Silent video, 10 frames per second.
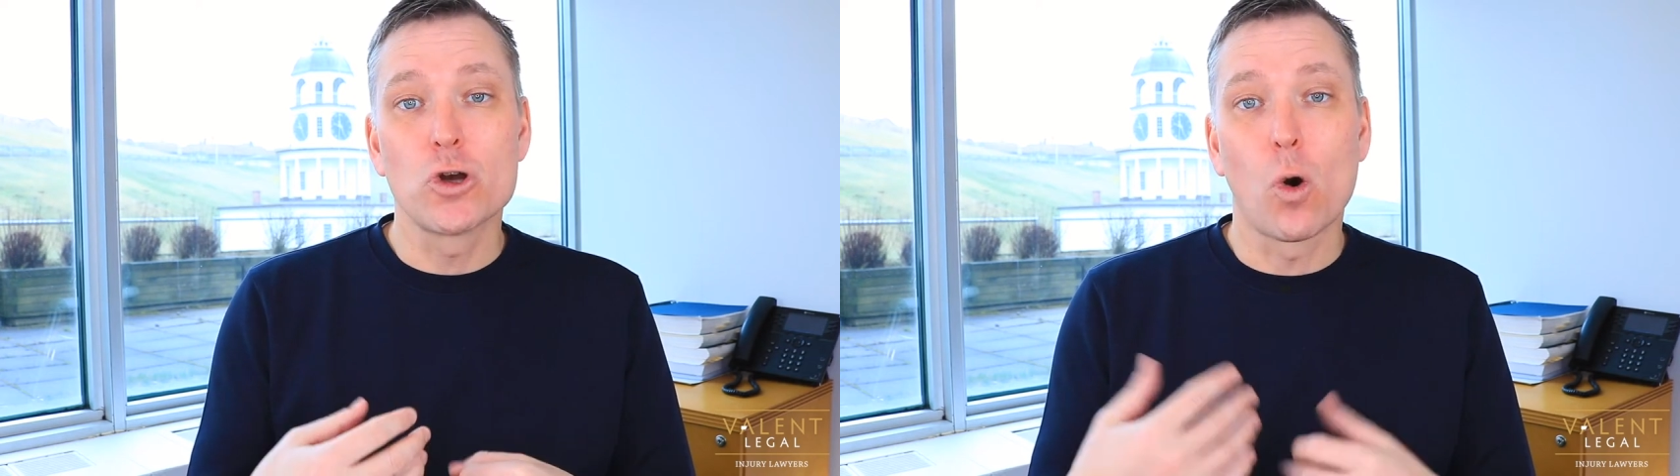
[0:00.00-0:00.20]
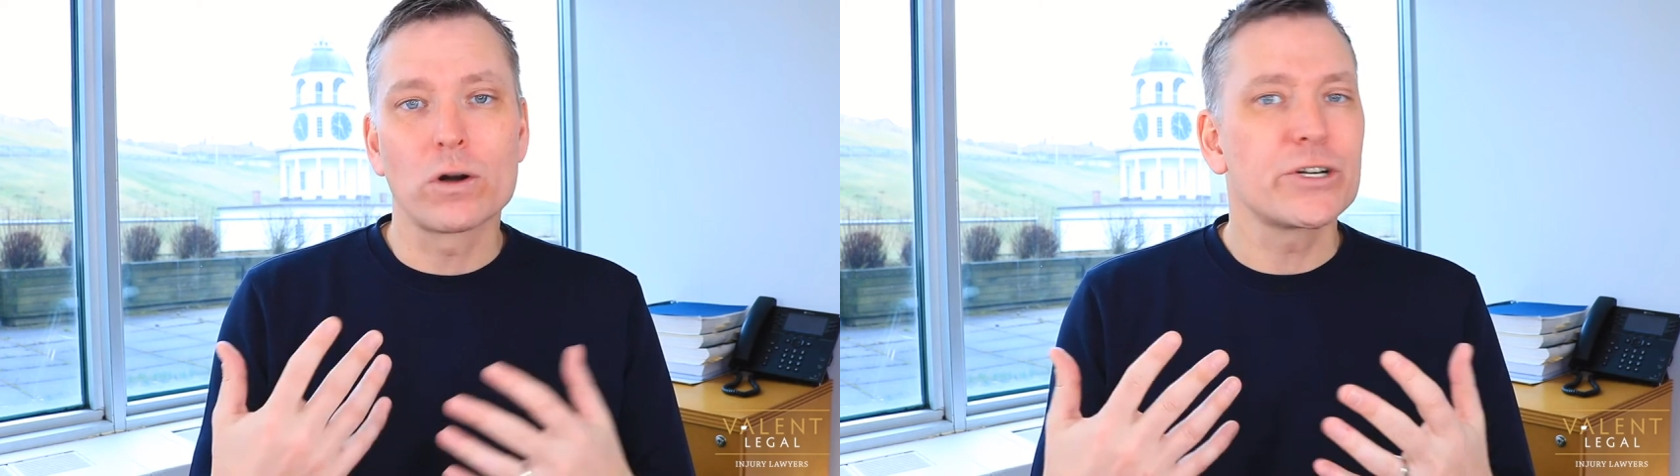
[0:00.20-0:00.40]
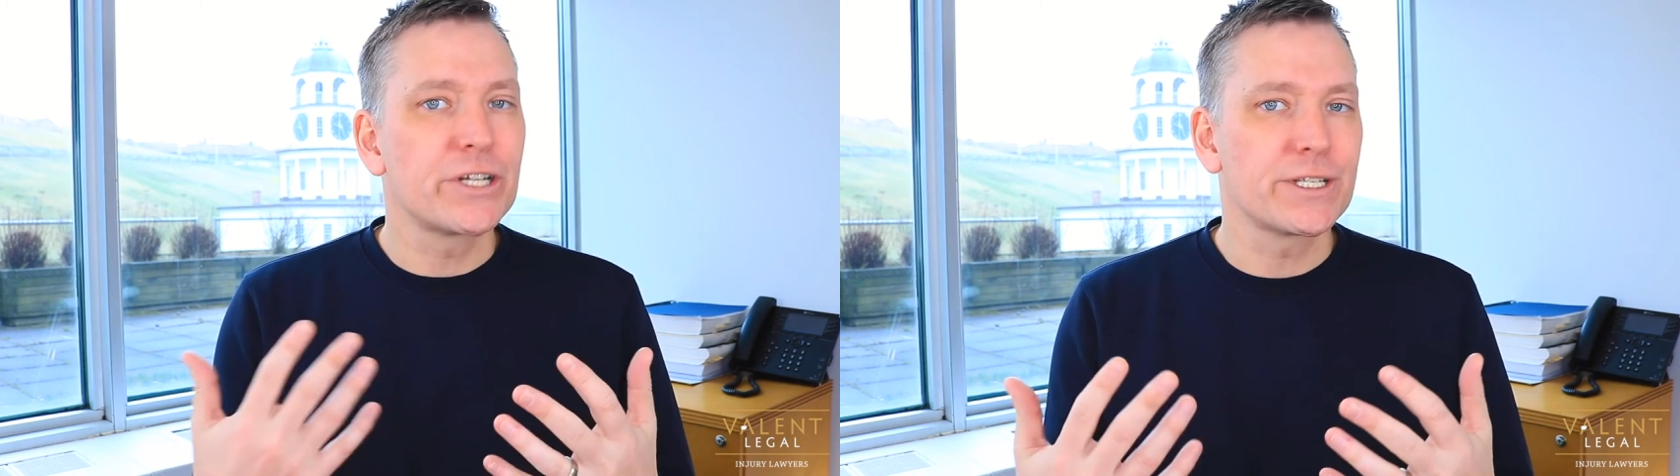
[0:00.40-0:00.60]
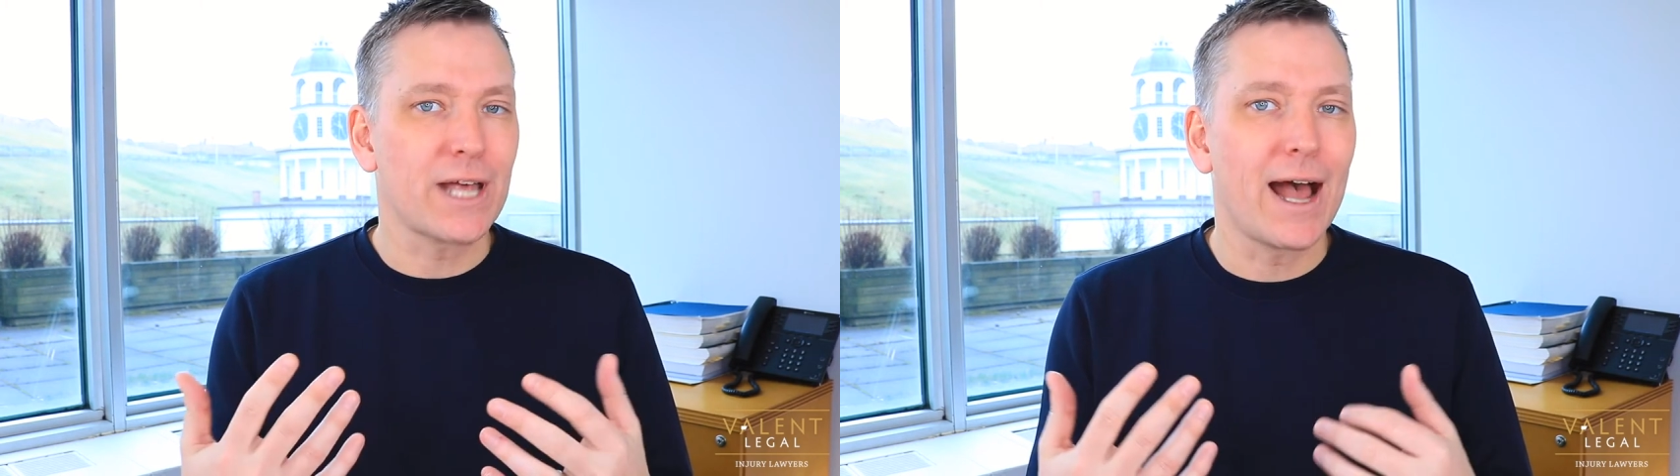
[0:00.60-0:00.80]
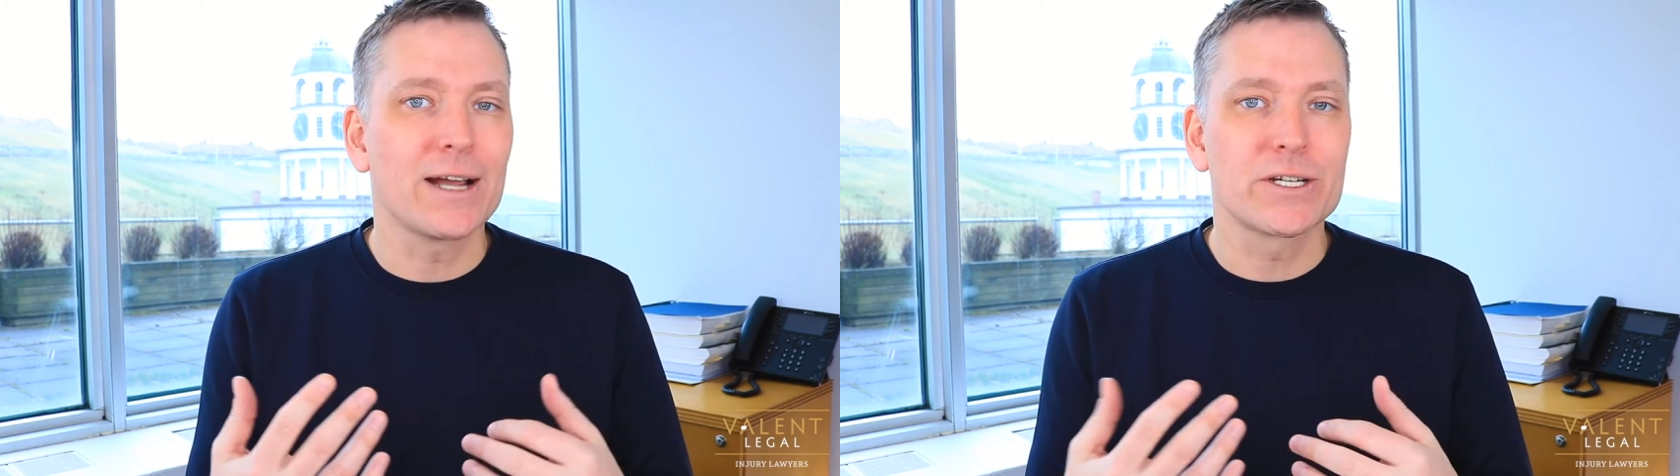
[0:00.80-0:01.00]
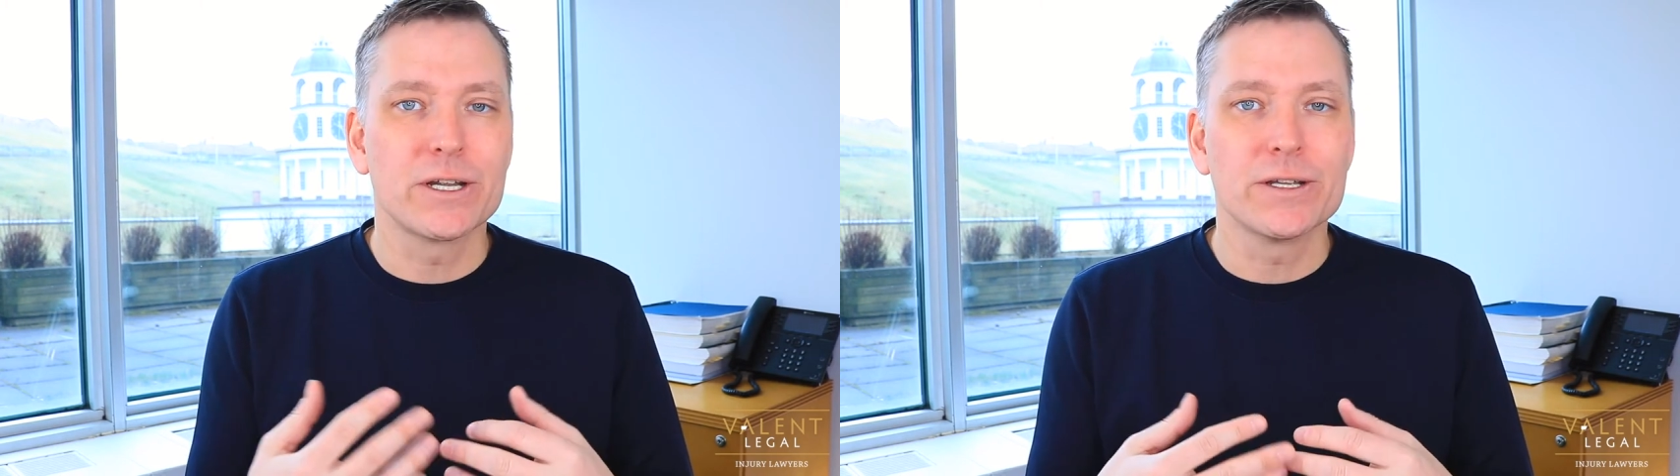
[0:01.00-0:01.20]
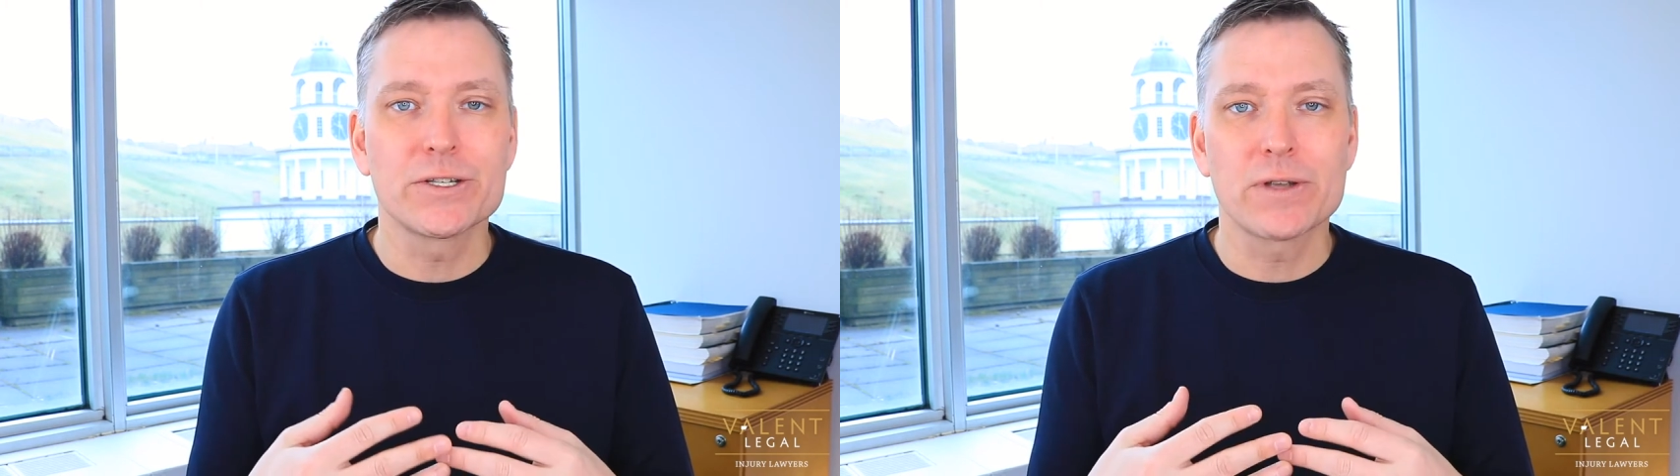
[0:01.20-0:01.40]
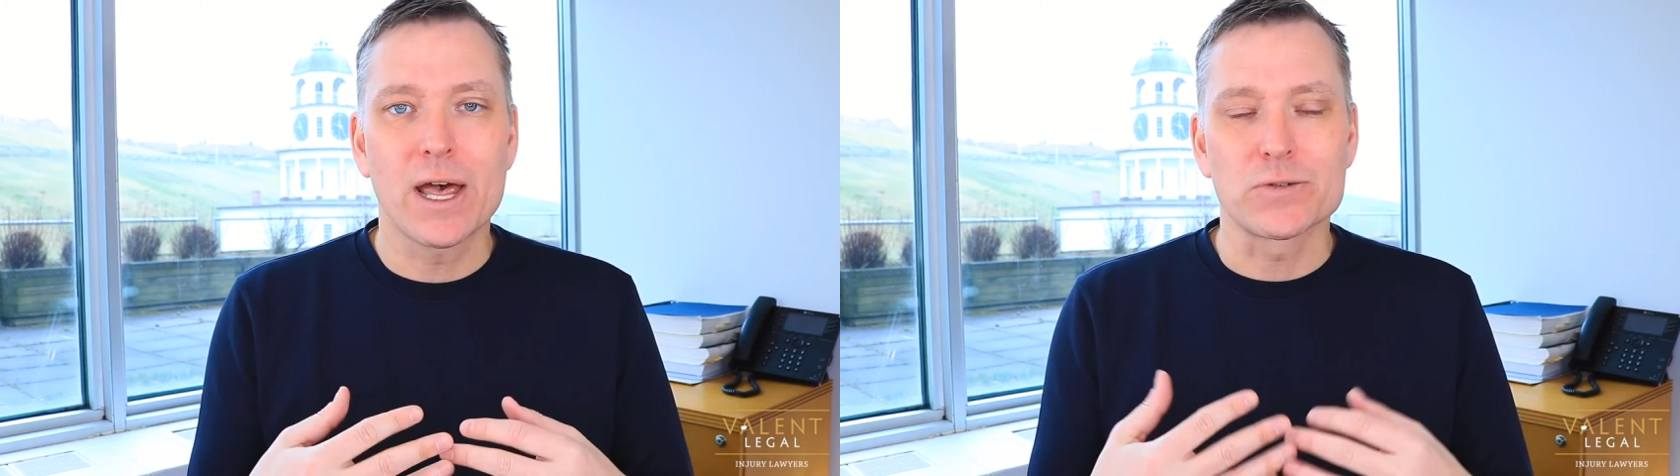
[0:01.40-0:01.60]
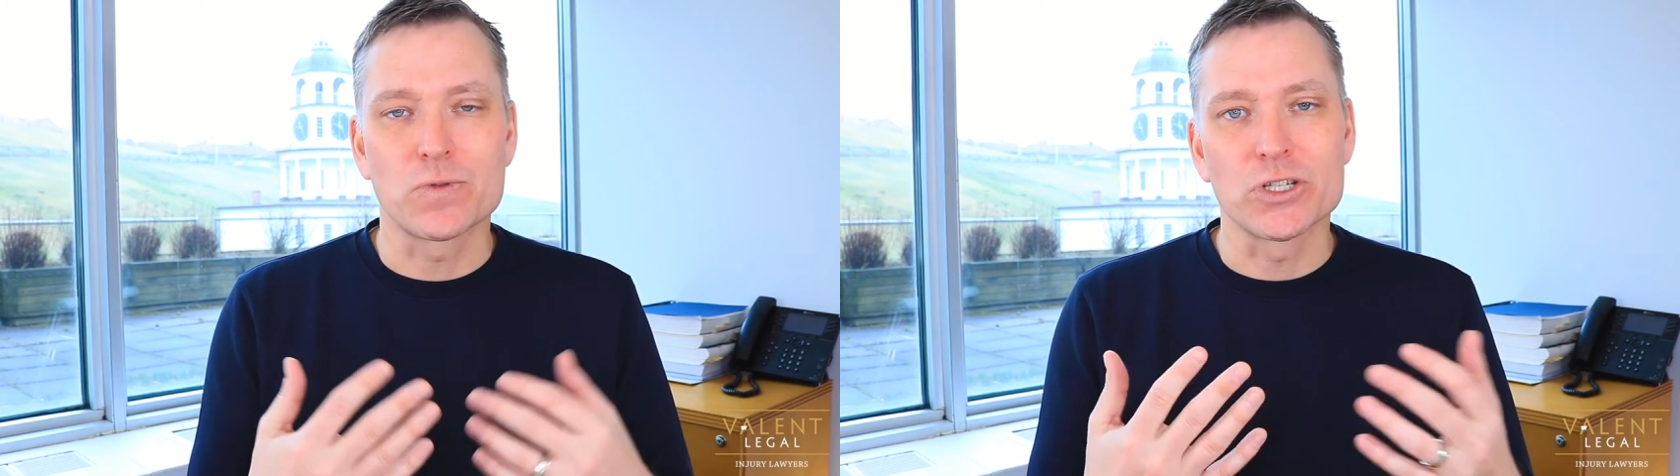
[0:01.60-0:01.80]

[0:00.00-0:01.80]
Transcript: tortious actions has